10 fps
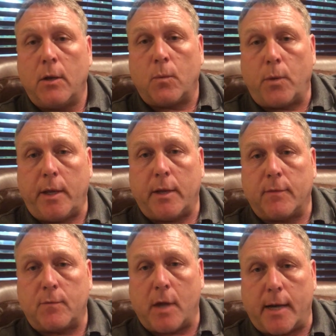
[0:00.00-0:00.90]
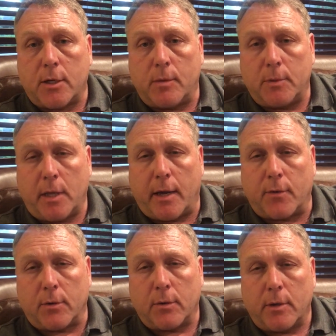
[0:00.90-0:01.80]
we have not come
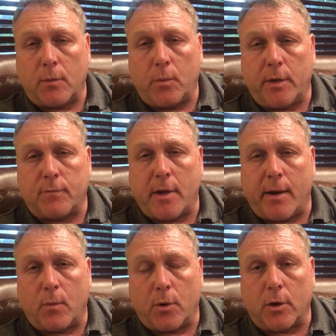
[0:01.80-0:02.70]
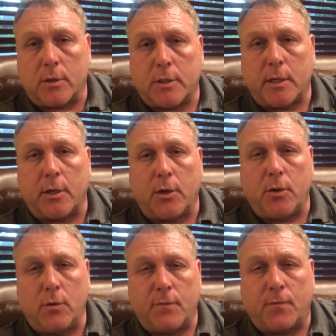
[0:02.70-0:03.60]
together and we have not worked in a
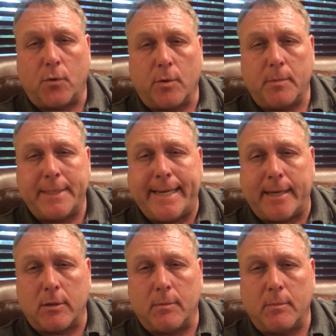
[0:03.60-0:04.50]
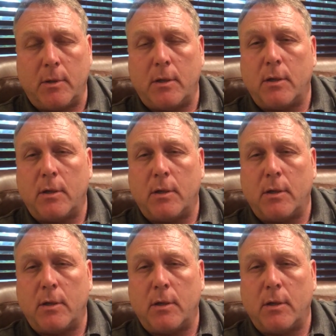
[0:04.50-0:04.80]
uniform tandem